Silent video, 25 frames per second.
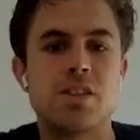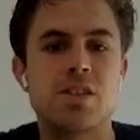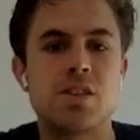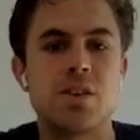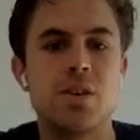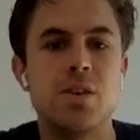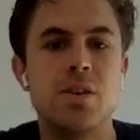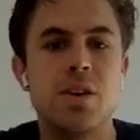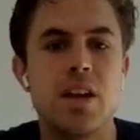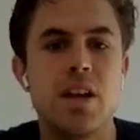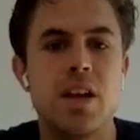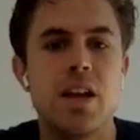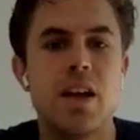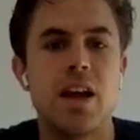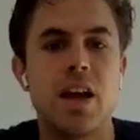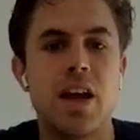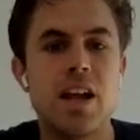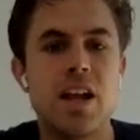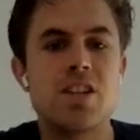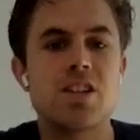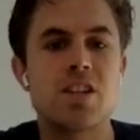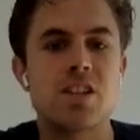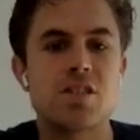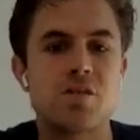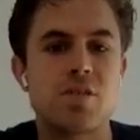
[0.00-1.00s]
So
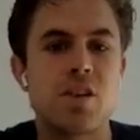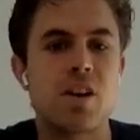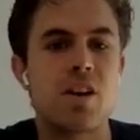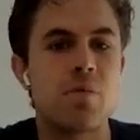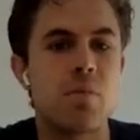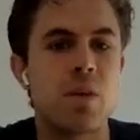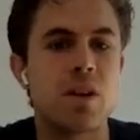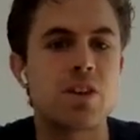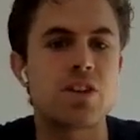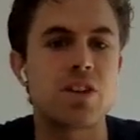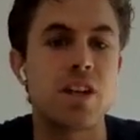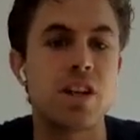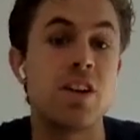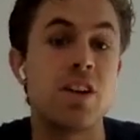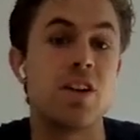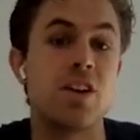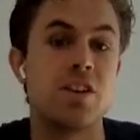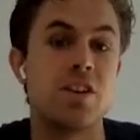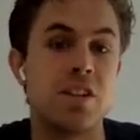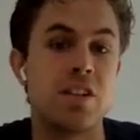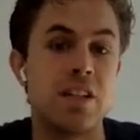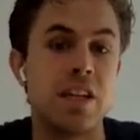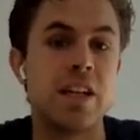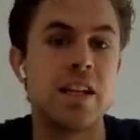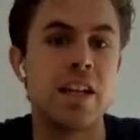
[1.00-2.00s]
Asia is very much in our
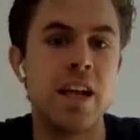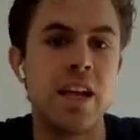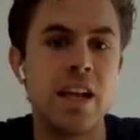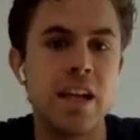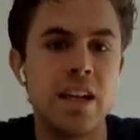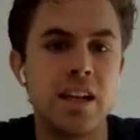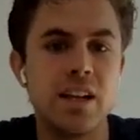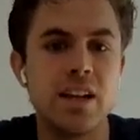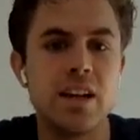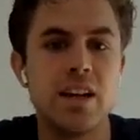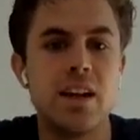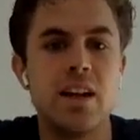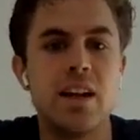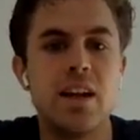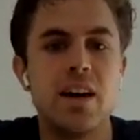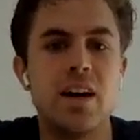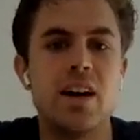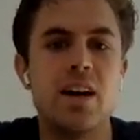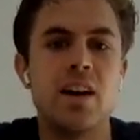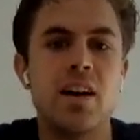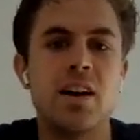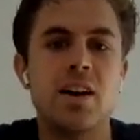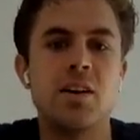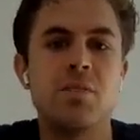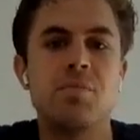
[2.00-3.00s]
DNA.
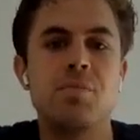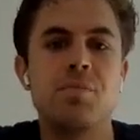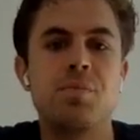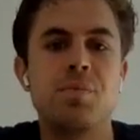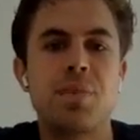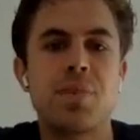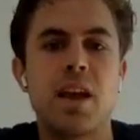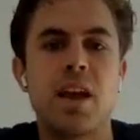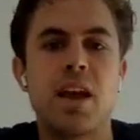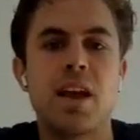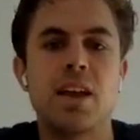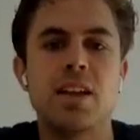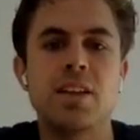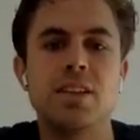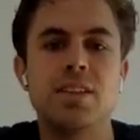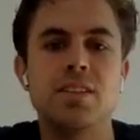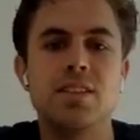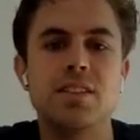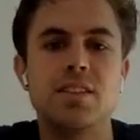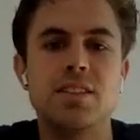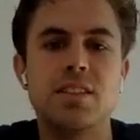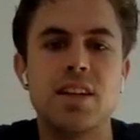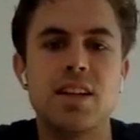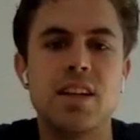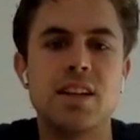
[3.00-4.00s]

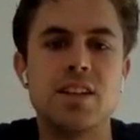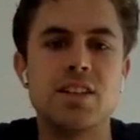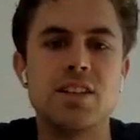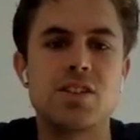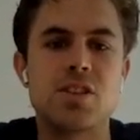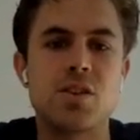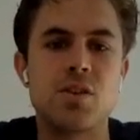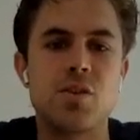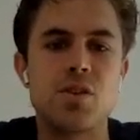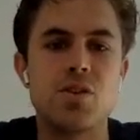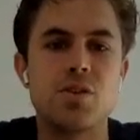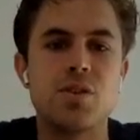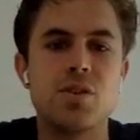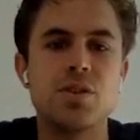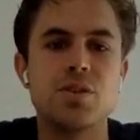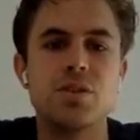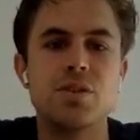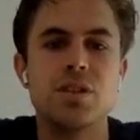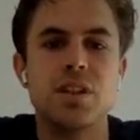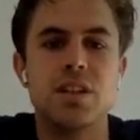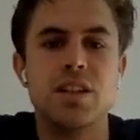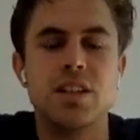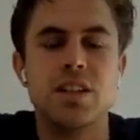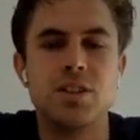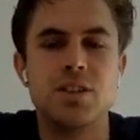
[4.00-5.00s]
And so you'll
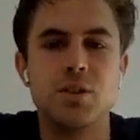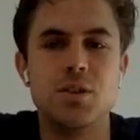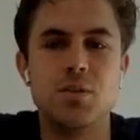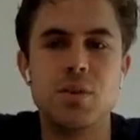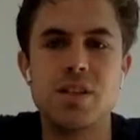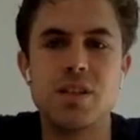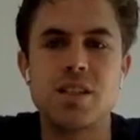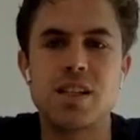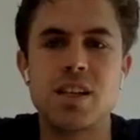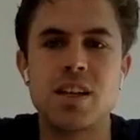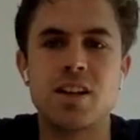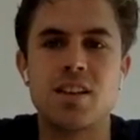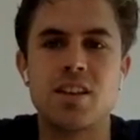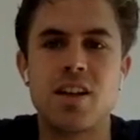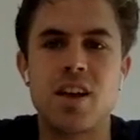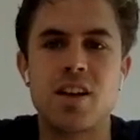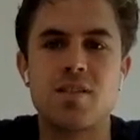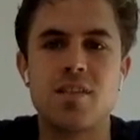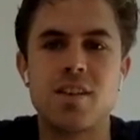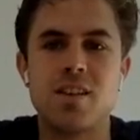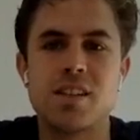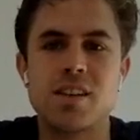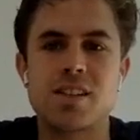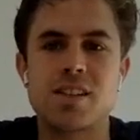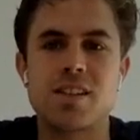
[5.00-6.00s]
be seeing a lot
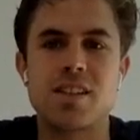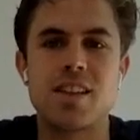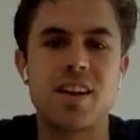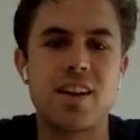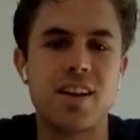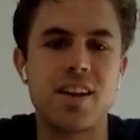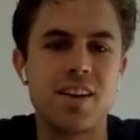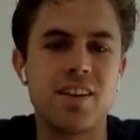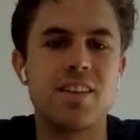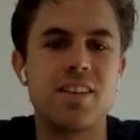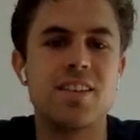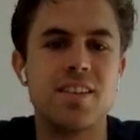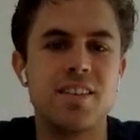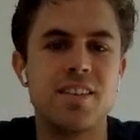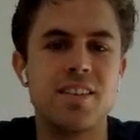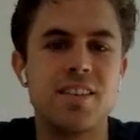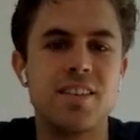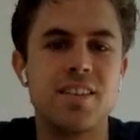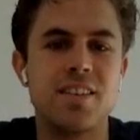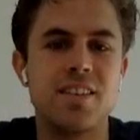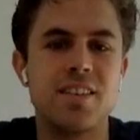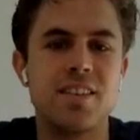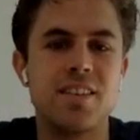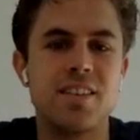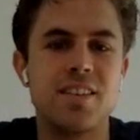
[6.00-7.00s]
of us there
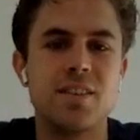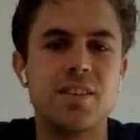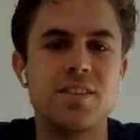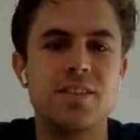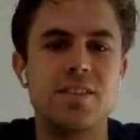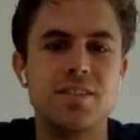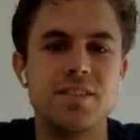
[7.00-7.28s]
as well.